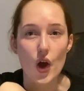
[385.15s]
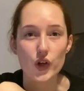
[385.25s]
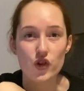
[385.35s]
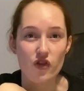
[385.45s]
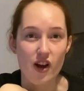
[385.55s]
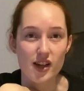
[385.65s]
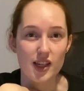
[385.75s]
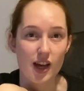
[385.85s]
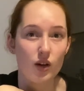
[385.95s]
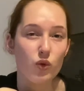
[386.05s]
dried
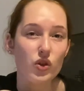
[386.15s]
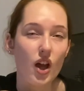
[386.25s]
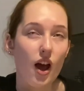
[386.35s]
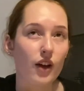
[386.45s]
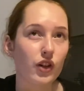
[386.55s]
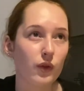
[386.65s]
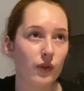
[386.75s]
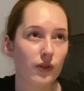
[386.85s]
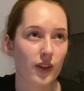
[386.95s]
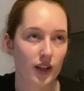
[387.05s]
out. I
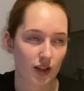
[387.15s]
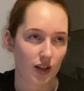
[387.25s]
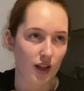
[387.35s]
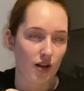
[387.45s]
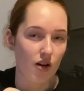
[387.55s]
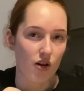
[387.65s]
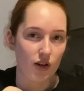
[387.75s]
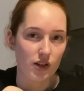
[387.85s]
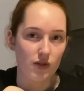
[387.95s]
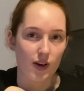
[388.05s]
don't think it
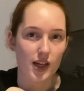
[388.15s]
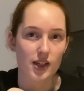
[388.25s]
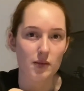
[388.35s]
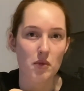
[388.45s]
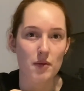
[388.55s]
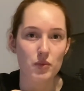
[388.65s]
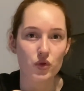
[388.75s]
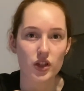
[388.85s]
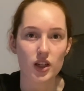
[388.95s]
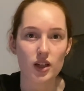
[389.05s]
hydrated my
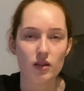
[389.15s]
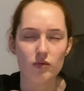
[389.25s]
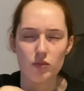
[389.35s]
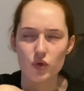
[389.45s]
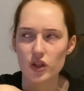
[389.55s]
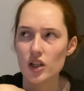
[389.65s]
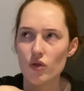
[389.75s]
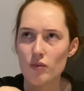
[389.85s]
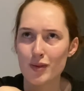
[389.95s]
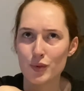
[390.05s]
body, body,
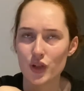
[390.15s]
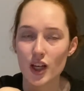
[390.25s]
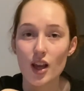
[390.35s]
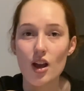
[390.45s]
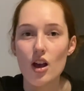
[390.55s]
not my body.